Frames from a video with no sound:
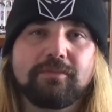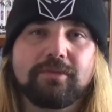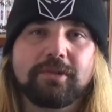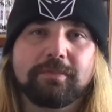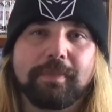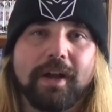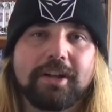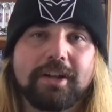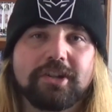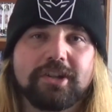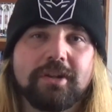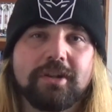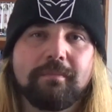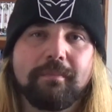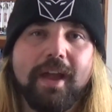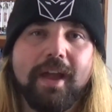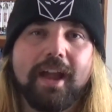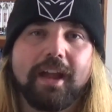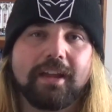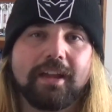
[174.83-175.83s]
was punching him
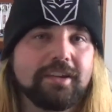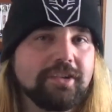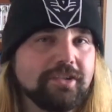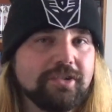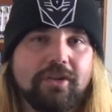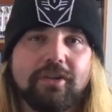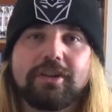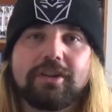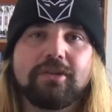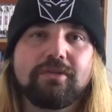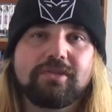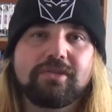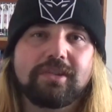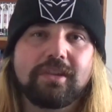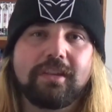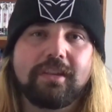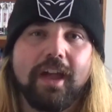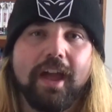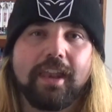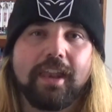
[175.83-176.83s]
back, and he's not used
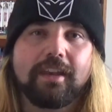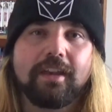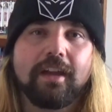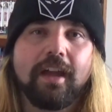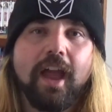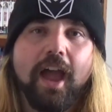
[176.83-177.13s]
to that.